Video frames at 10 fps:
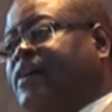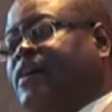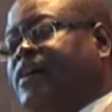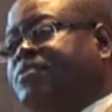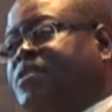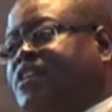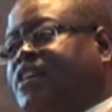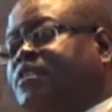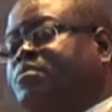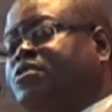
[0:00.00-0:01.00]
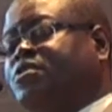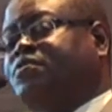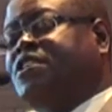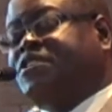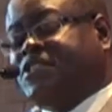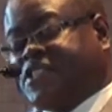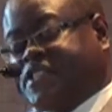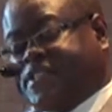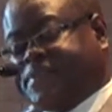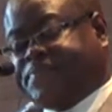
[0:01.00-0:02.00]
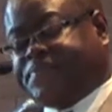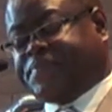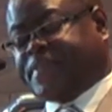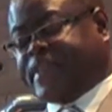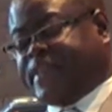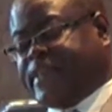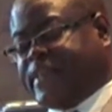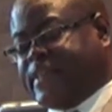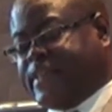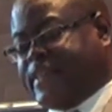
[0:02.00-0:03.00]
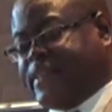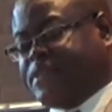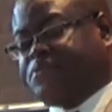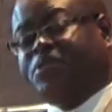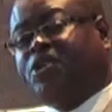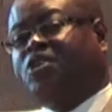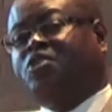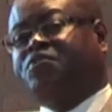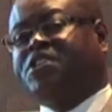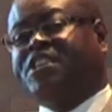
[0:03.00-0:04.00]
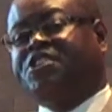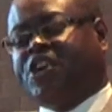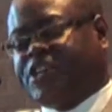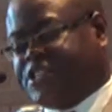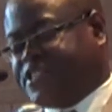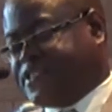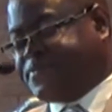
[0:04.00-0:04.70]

I became convinced that more often than not,